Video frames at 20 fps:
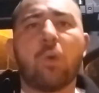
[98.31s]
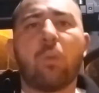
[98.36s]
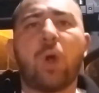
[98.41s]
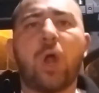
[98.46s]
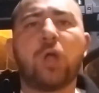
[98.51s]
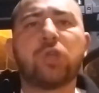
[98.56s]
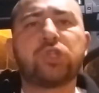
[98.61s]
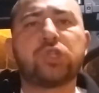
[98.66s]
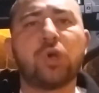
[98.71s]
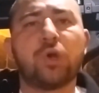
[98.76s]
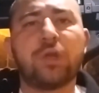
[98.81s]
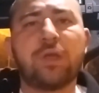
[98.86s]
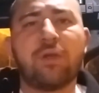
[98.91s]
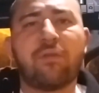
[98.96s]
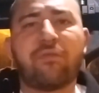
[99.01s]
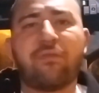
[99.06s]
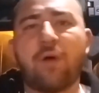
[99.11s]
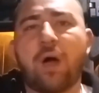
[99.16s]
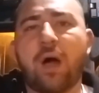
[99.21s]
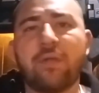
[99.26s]
why don't you go to
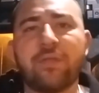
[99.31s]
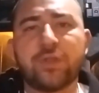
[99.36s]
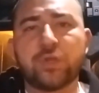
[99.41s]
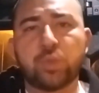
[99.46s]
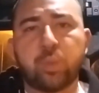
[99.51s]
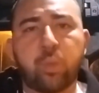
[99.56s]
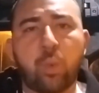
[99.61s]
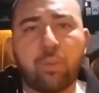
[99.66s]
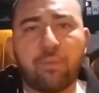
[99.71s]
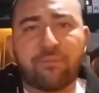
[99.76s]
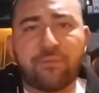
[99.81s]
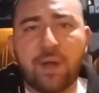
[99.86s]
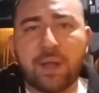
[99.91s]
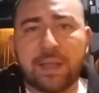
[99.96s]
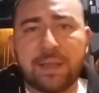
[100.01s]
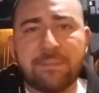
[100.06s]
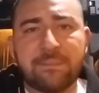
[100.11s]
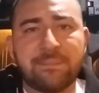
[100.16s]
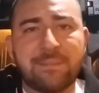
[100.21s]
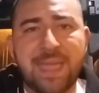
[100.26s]
your father's
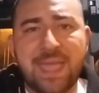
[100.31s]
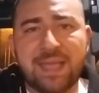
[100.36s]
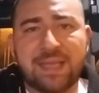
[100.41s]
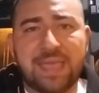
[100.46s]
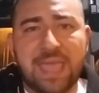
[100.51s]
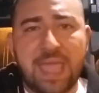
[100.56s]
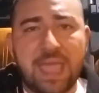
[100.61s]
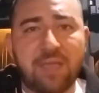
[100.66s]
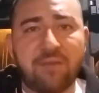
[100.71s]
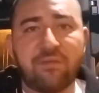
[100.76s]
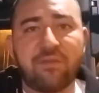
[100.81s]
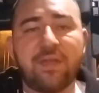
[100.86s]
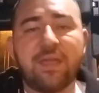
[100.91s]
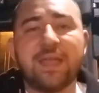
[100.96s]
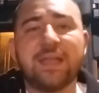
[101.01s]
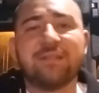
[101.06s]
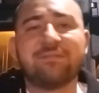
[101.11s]
fucking man cave,